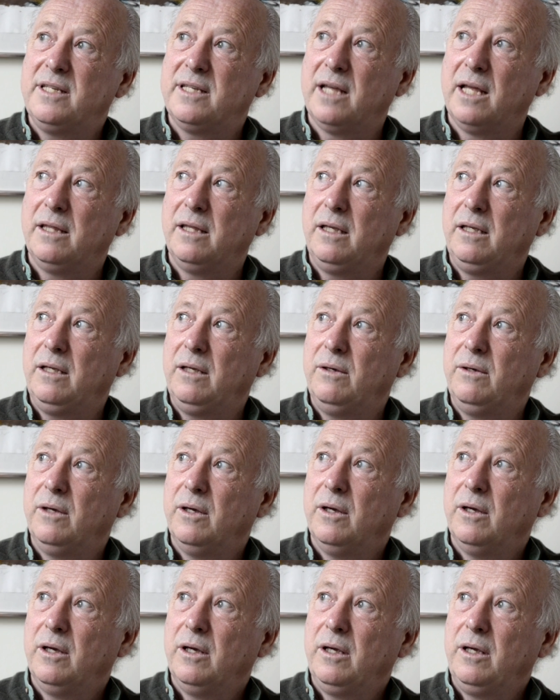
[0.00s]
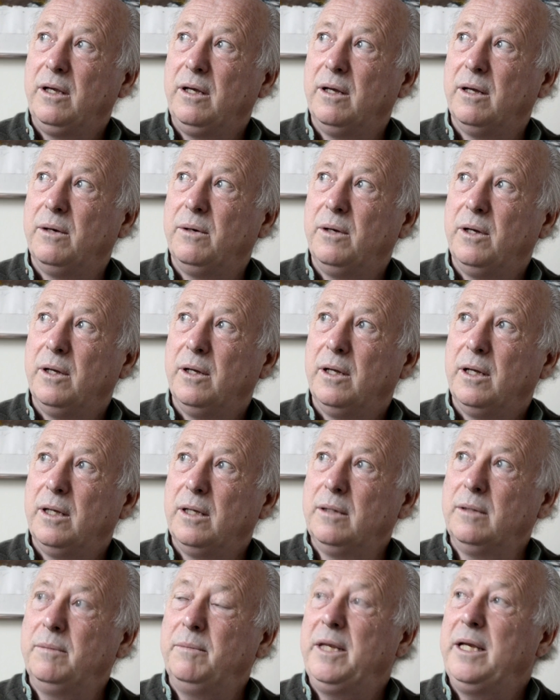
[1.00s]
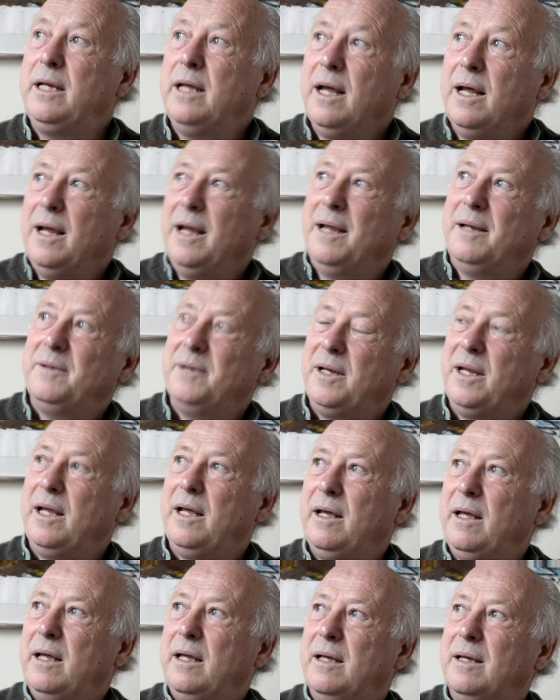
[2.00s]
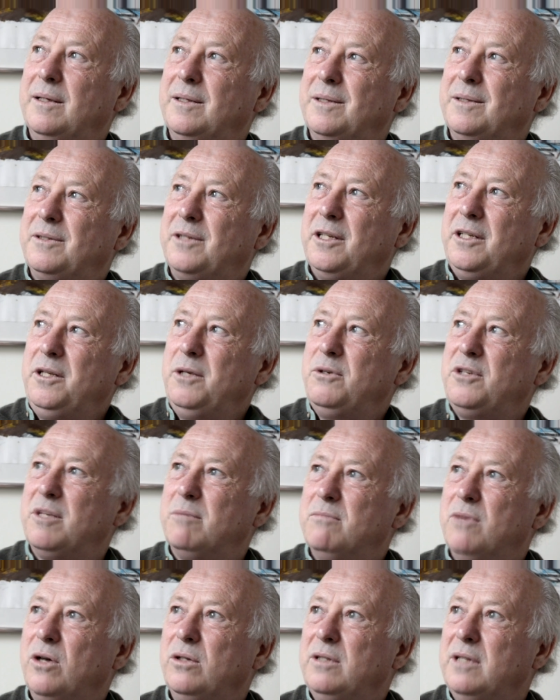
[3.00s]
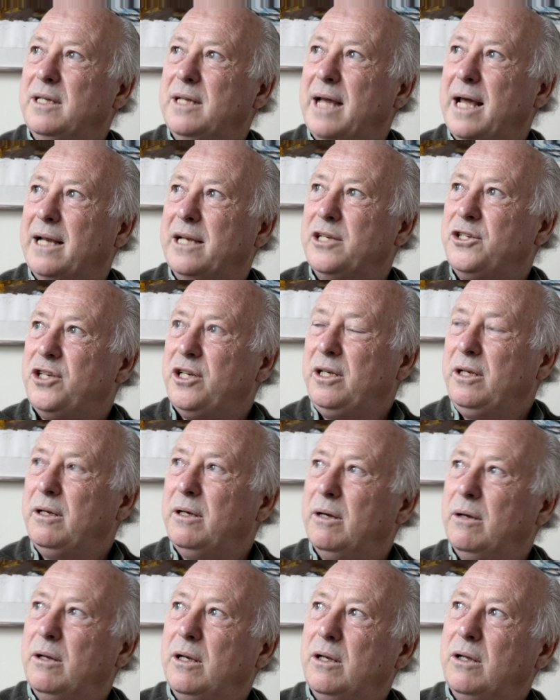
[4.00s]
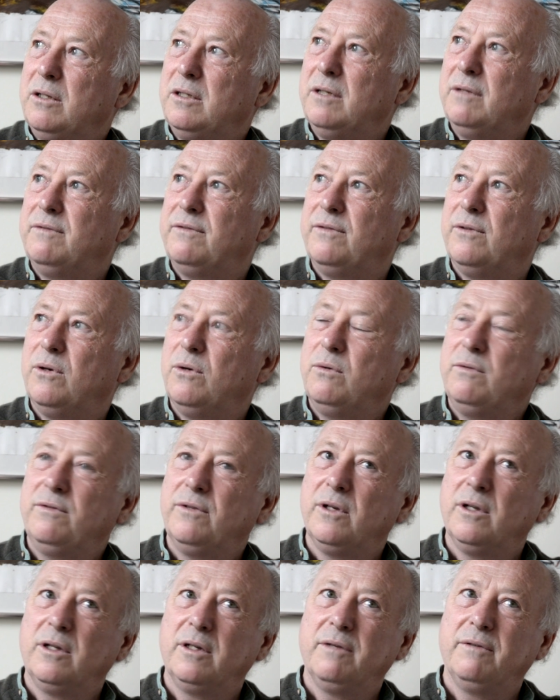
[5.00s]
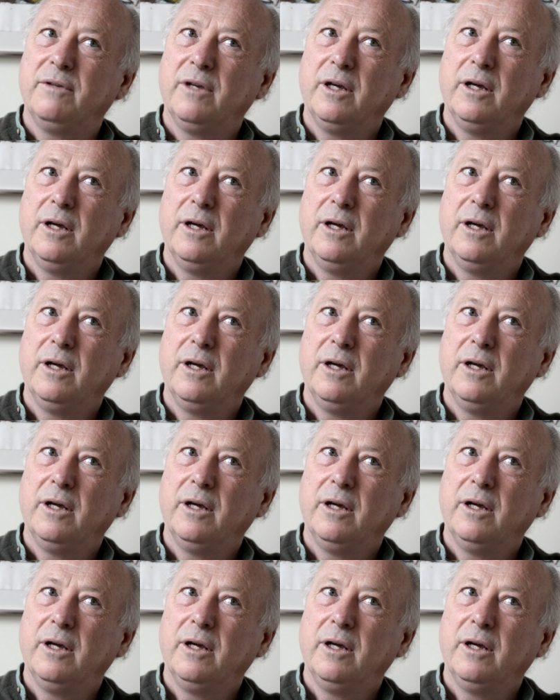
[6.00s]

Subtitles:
sad that I mean, to use a modern analogy, an awful lot of